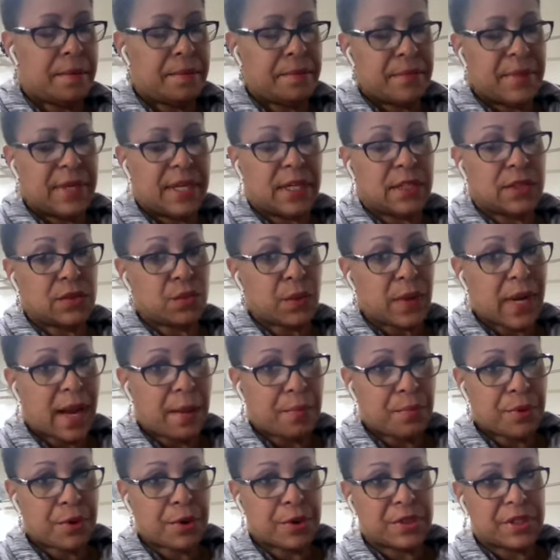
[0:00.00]
Because what I
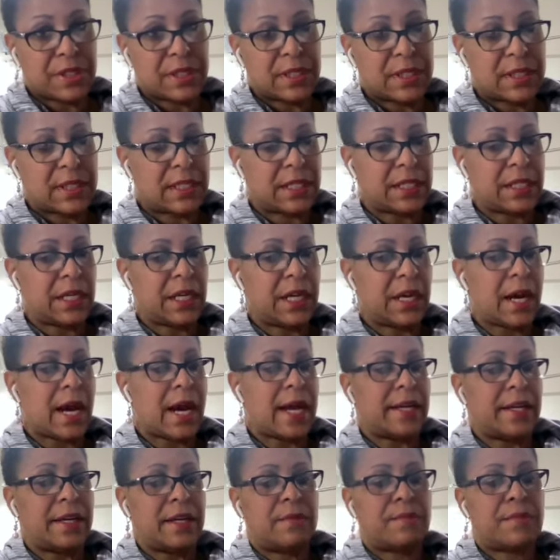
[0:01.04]
purchased in here, I
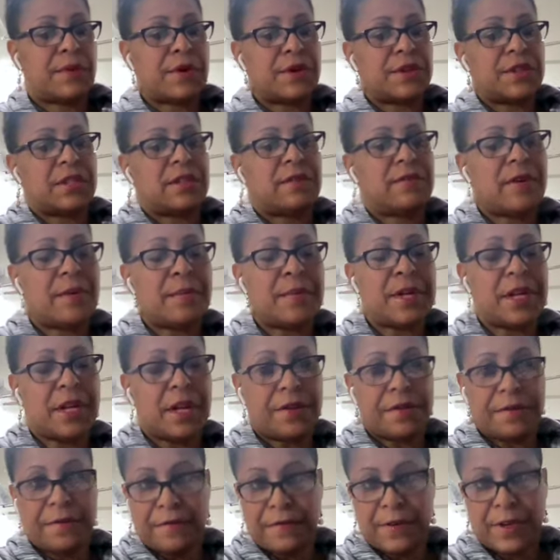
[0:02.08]
did purchase from
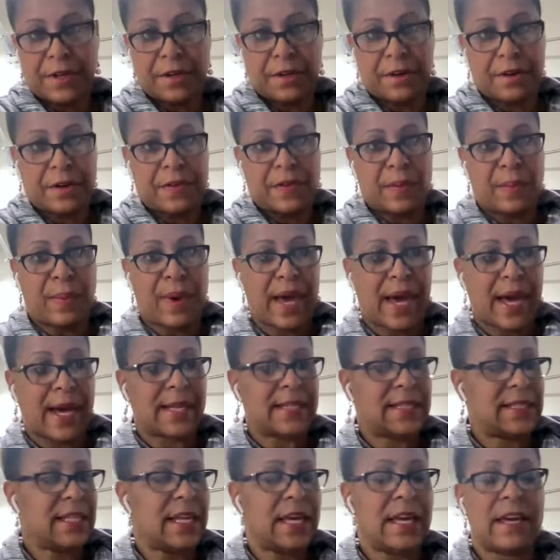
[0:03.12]
another vendor in the
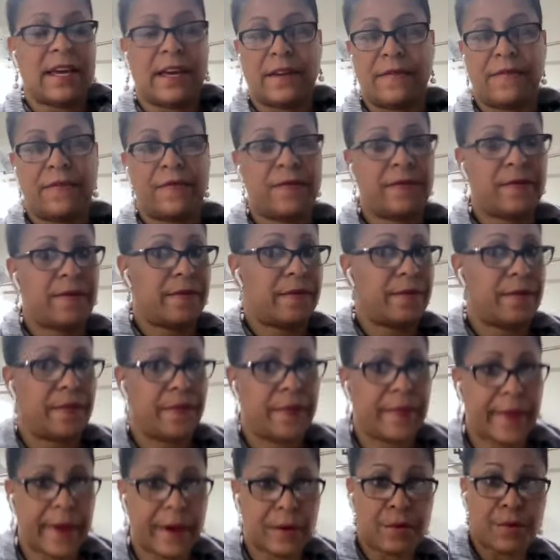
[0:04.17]
past, and
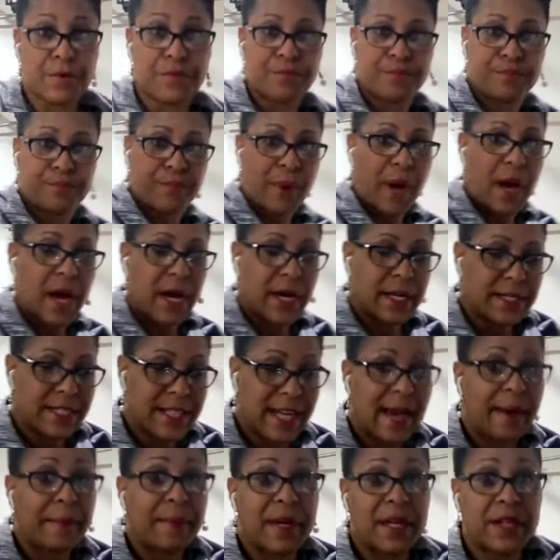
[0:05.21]
they were
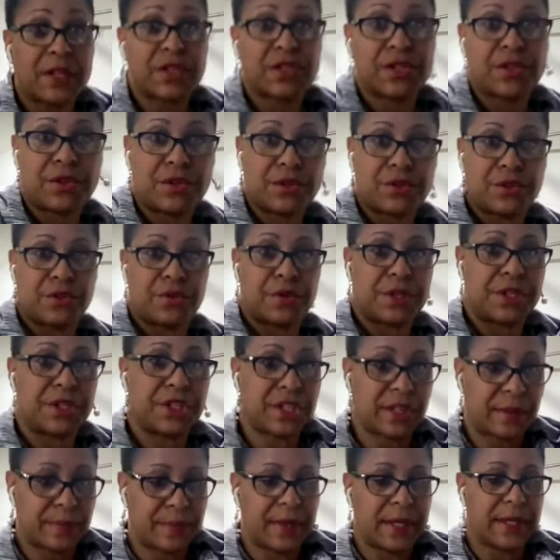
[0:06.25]
damaged during
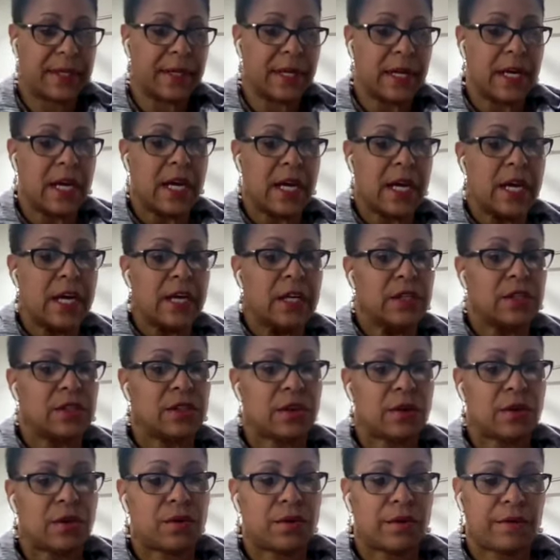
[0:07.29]
shipping.
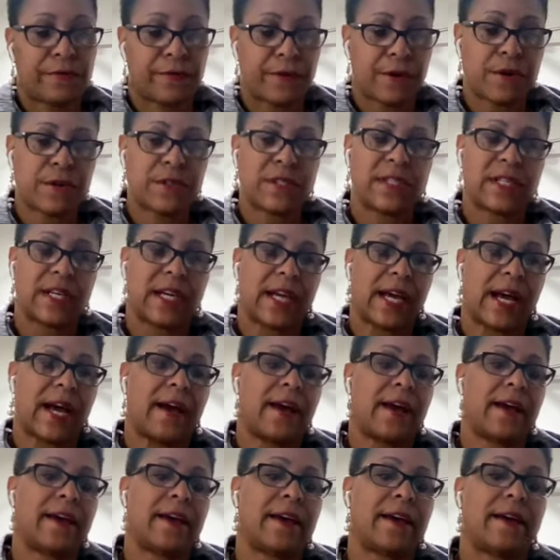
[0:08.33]
So the first thing I
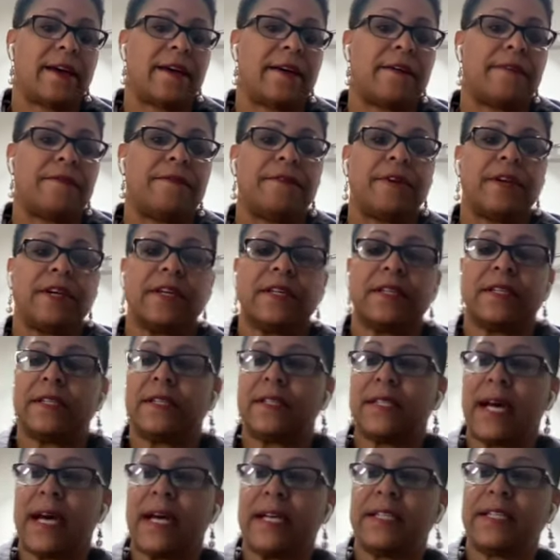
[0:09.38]
have
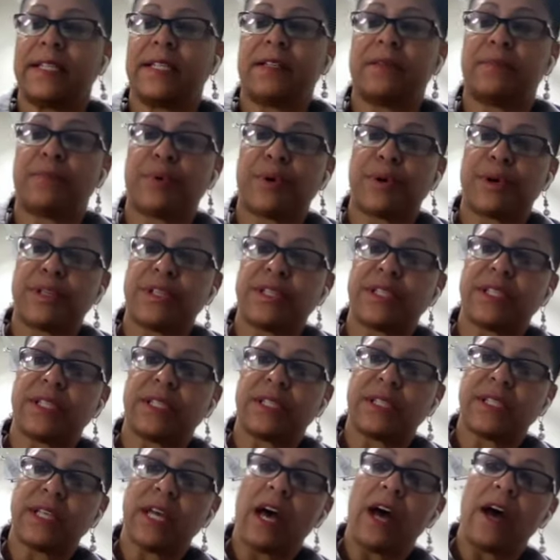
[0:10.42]
is I did
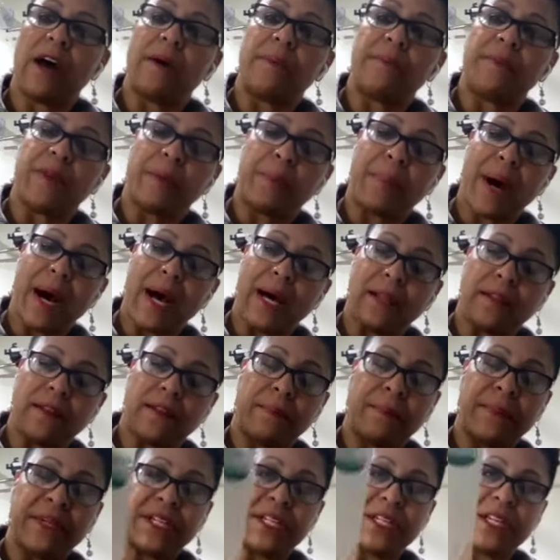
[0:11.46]
purchase the
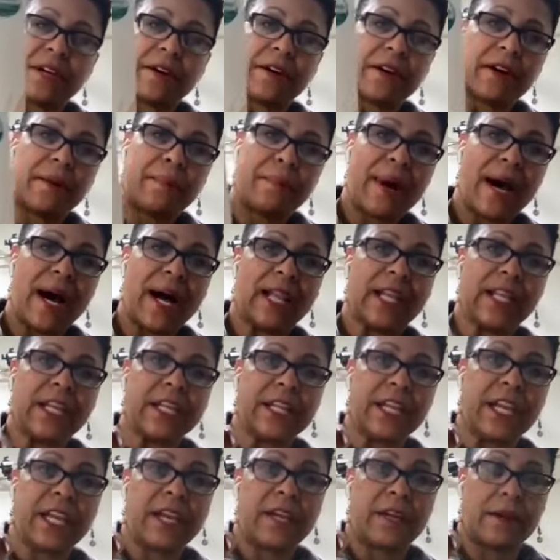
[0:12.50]
Madeira poly
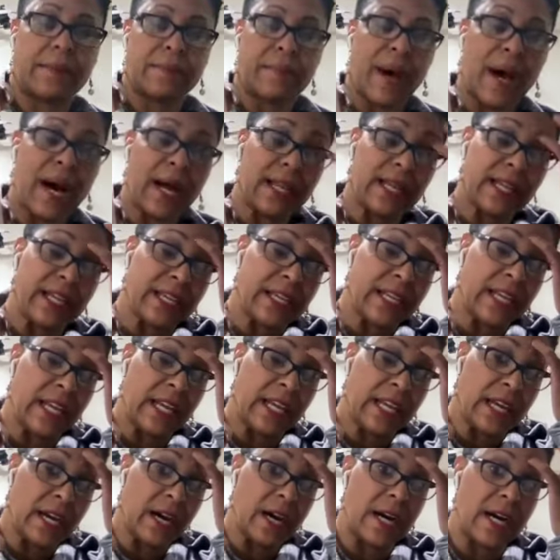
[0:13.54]

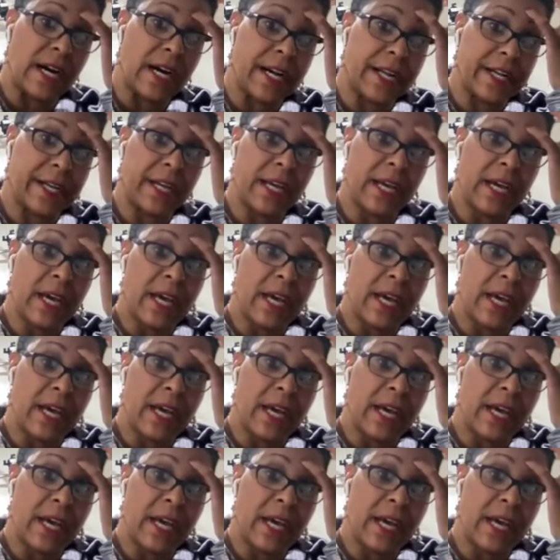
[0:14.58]
neon